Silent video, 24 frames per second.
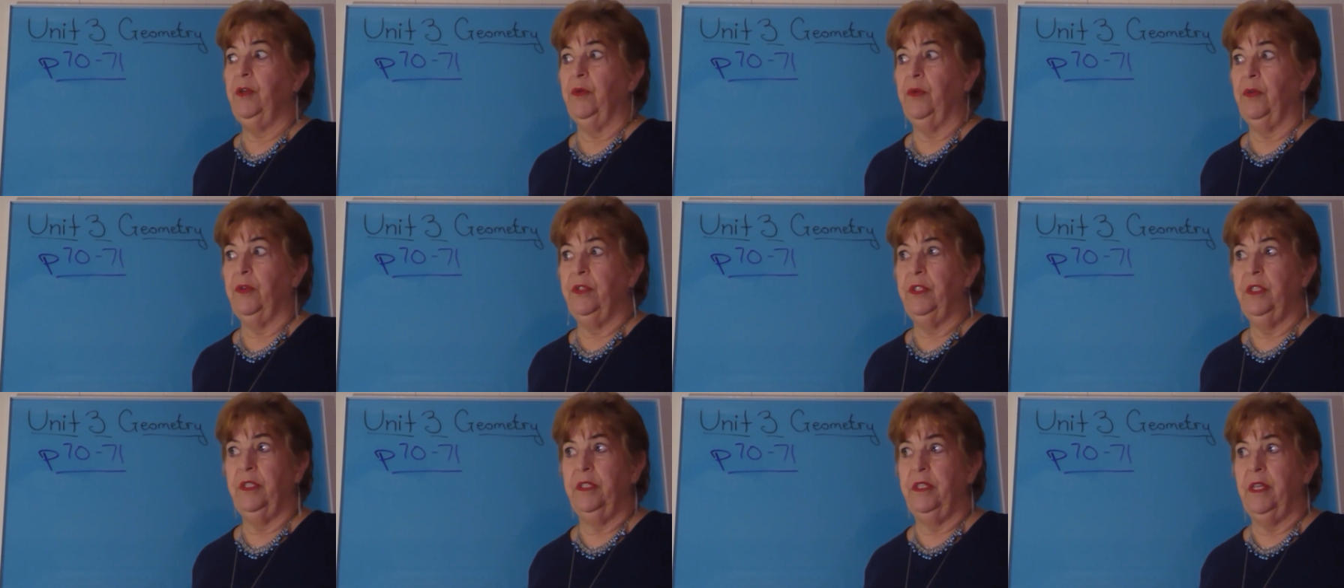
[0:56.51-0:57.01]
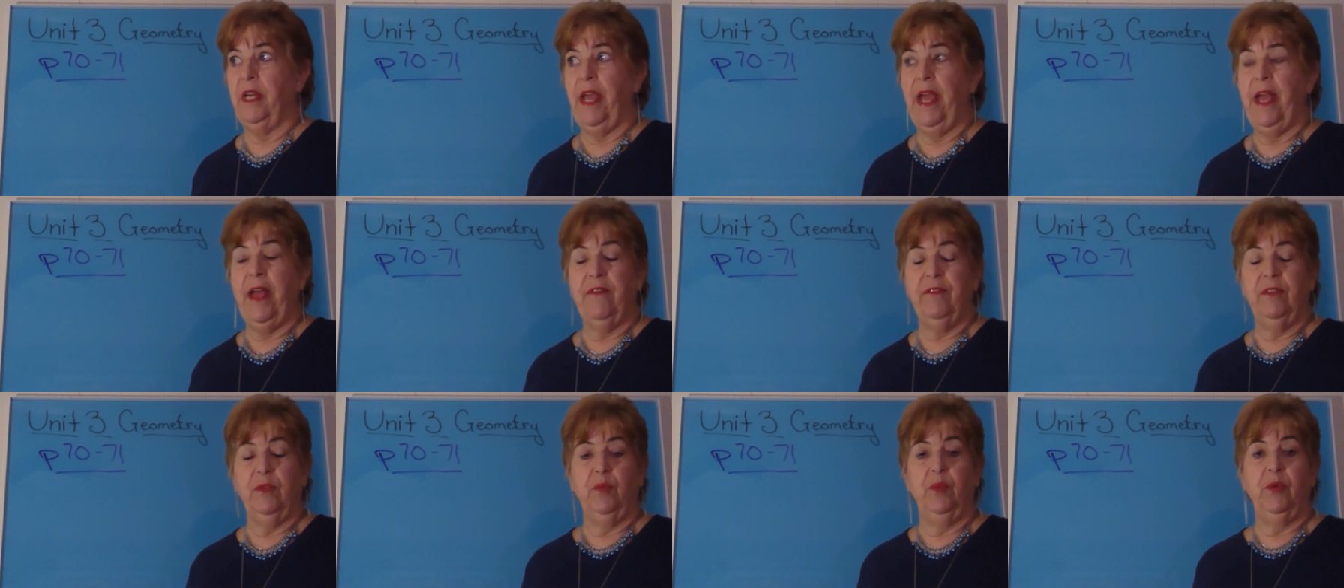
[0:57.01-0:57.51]
or didn't
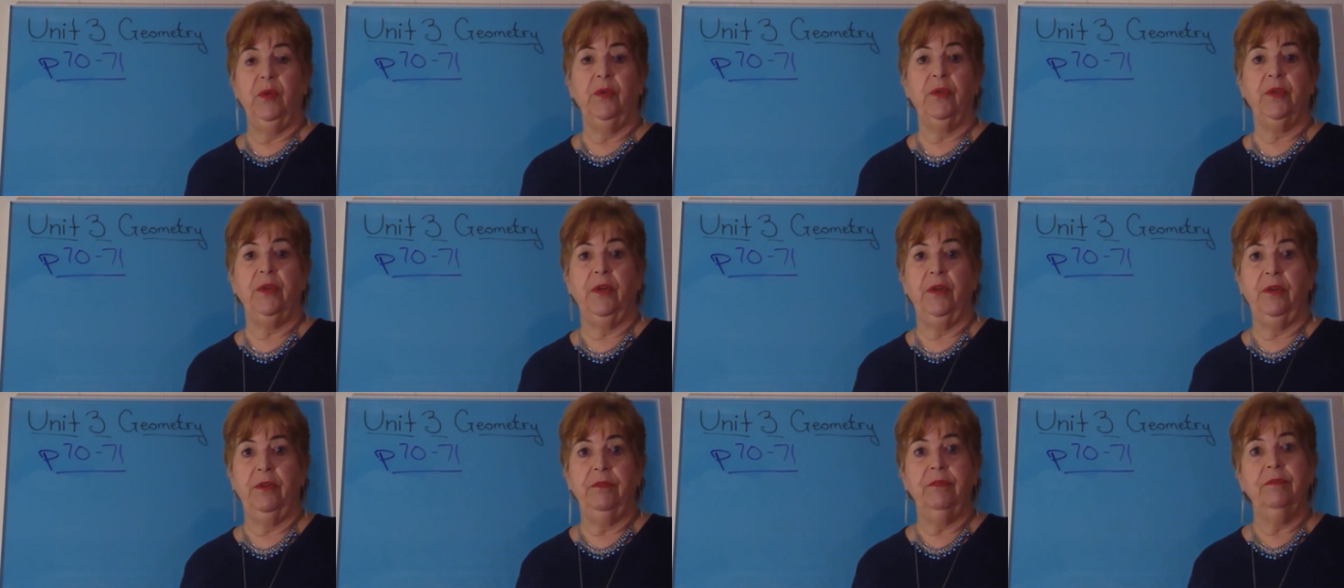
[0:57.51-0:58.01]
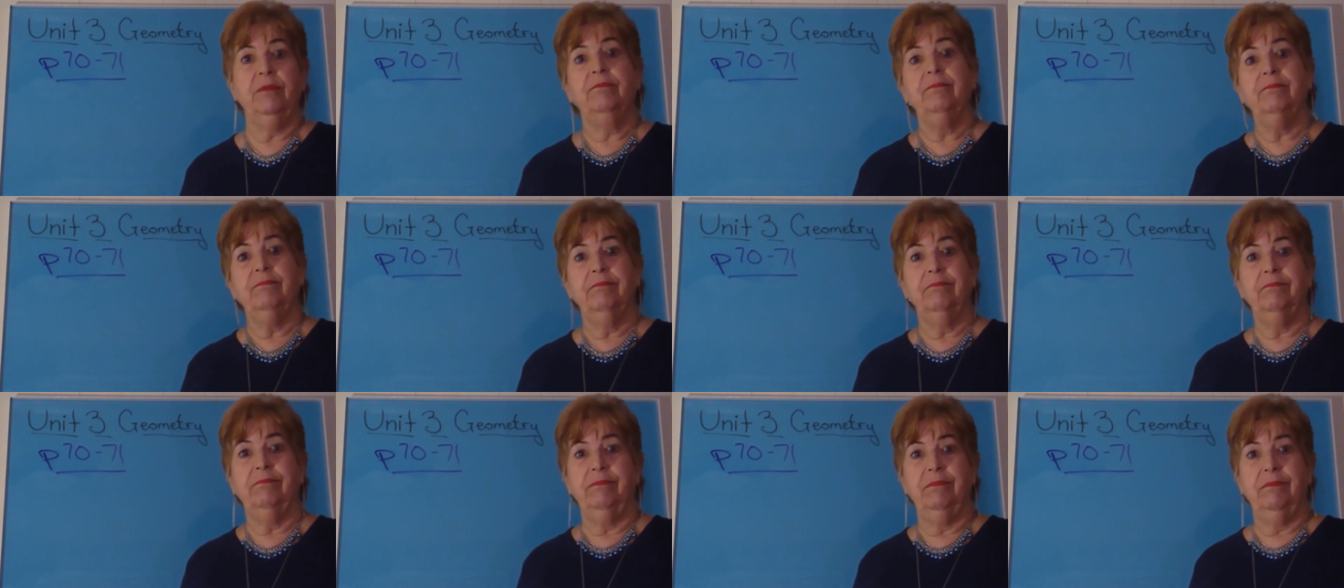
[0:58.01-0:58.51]
have a real
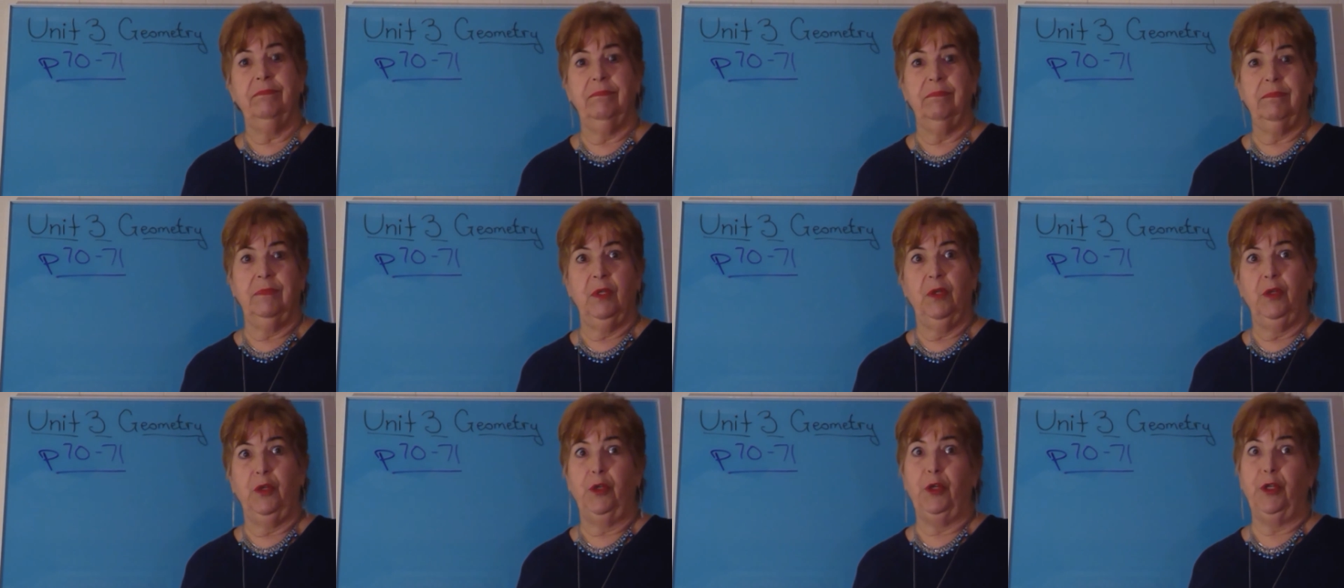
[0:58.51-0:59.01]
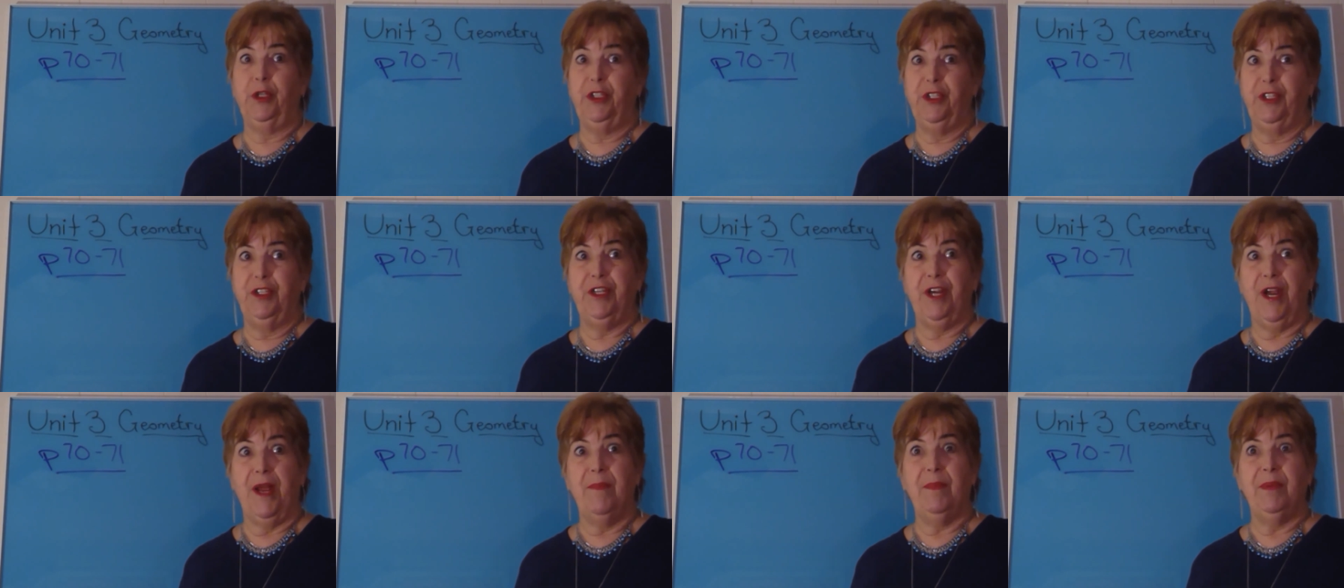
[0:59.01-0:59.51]
good
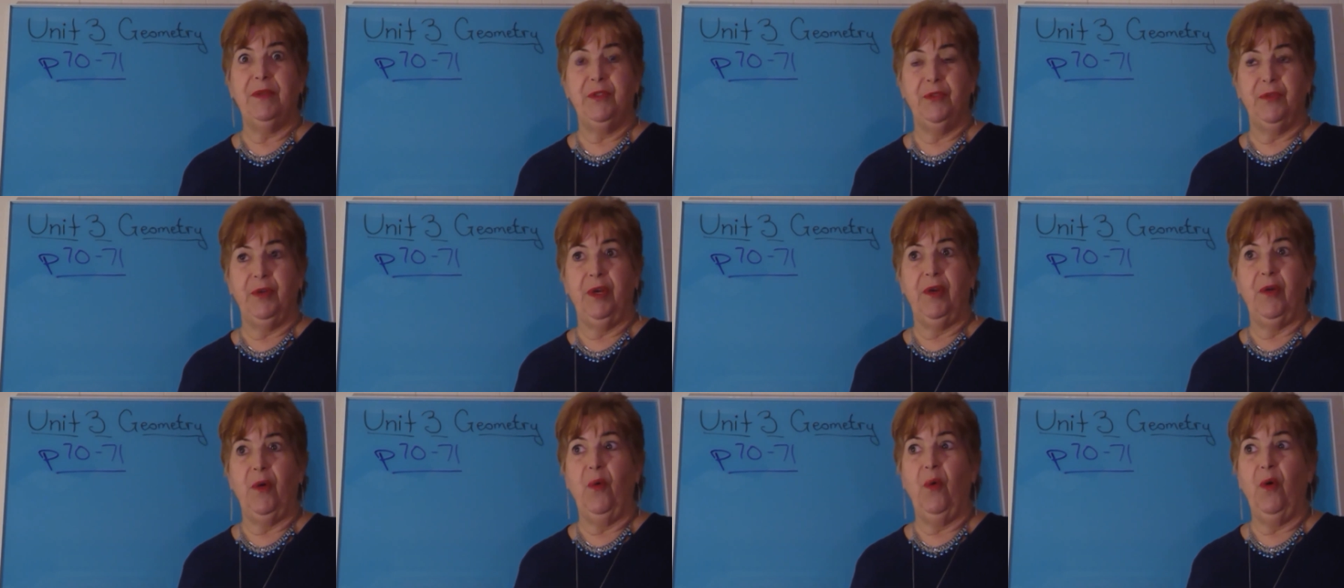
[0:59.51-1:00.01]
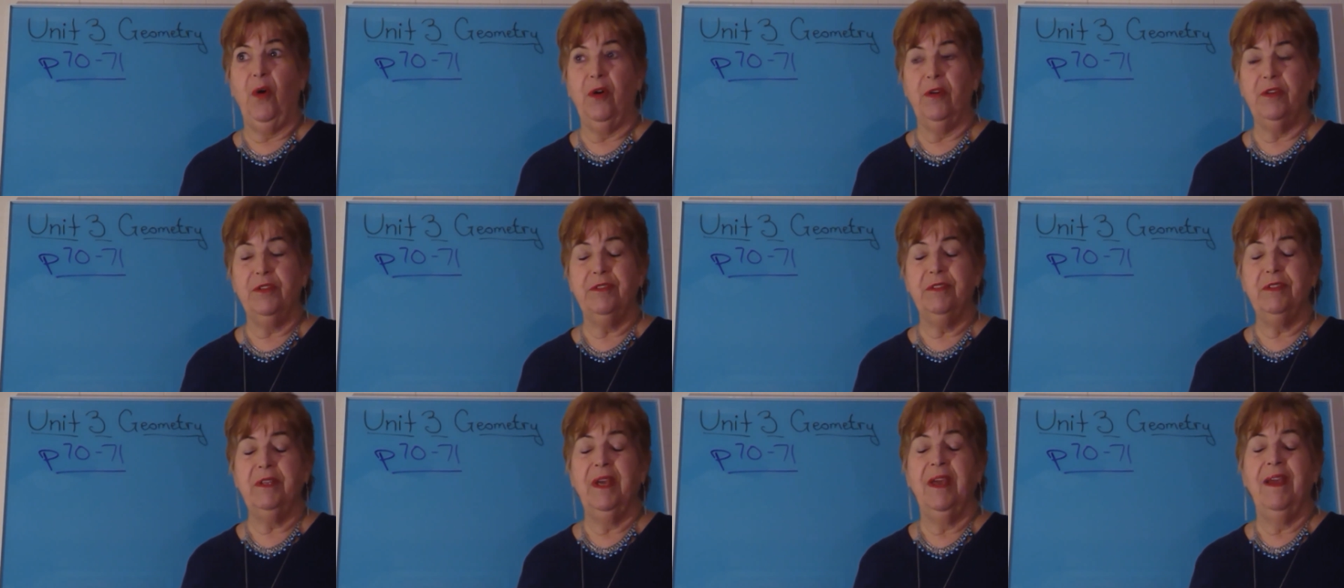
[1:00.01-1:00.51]
geometry
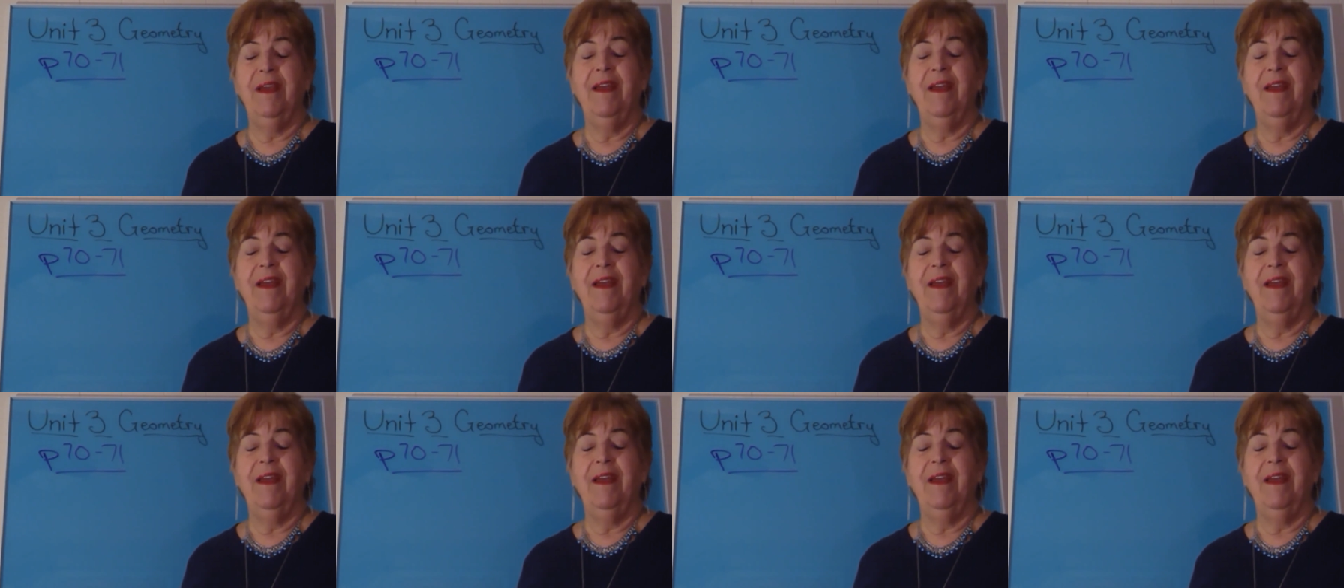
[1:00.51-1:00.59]
course.